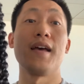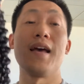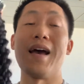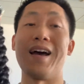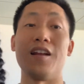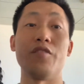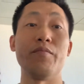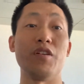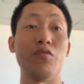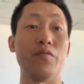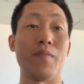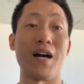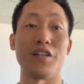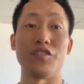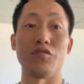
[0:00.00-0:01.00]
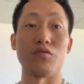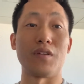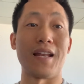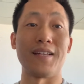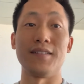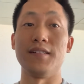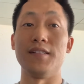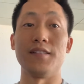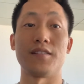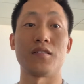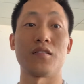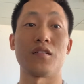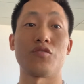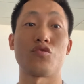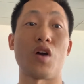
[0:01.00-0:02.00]
And let me remind you, ladies,
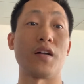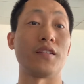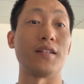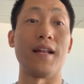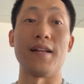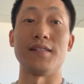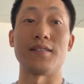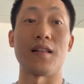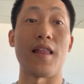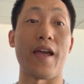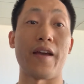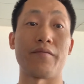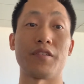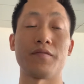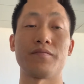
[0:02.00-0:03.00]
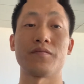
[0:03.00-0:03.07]
20 days left.